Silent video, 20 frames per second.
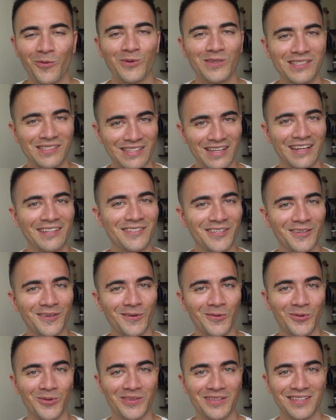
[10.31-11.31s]
Well, stay
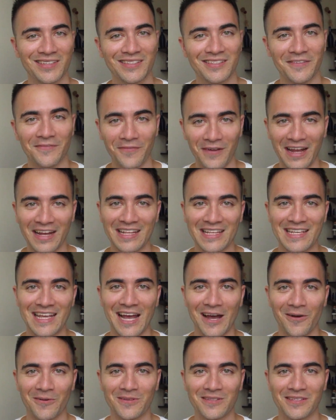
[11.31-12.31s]
tuned to find
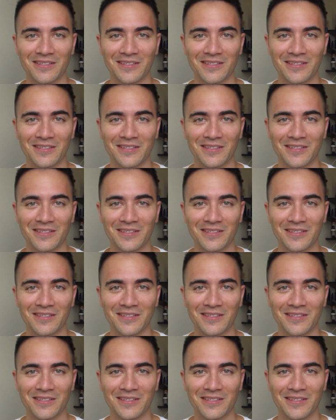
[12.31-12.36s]
out.